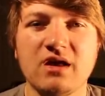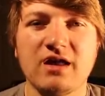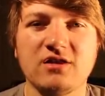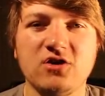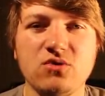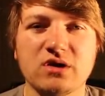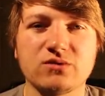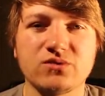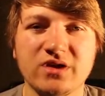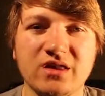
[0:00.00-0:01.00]
and you
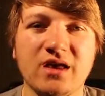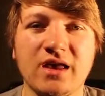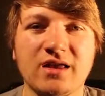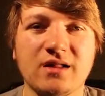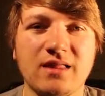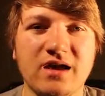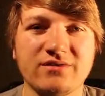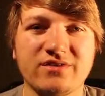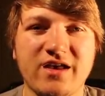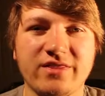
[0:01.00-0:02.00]
can really gain a lot
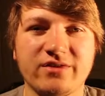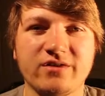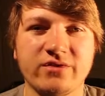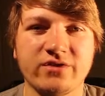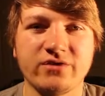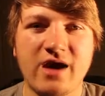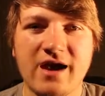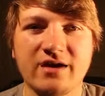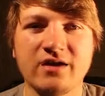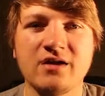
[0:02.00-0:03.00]
of tenths on the
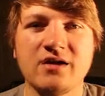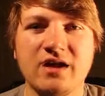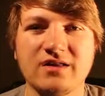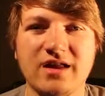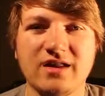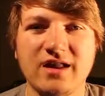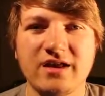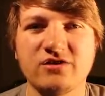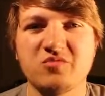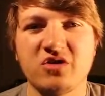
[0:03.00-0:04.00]
track, and gain an
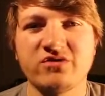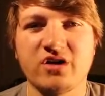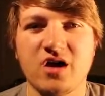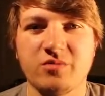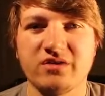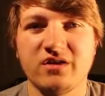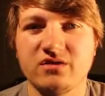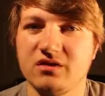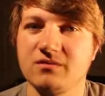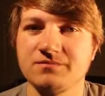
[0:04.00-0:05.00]
edge above the
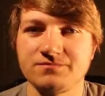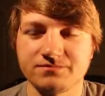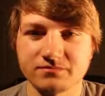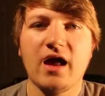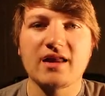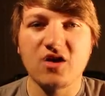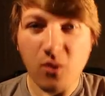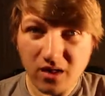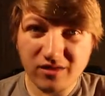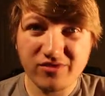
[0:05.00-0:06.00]
competition. And
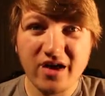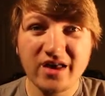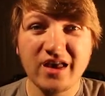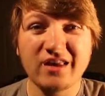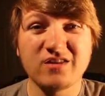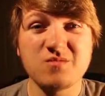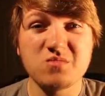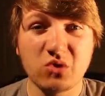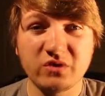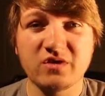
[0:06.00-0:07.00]
qualifying is the
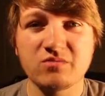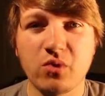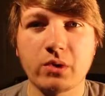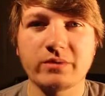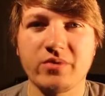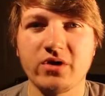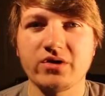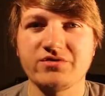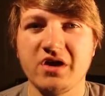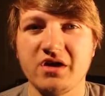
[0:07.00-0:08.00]
most important
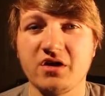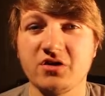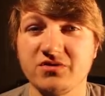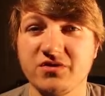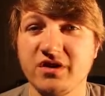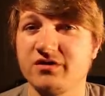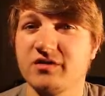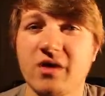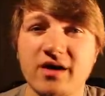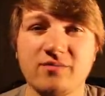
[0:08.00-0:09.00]
part of getting a good finish, in my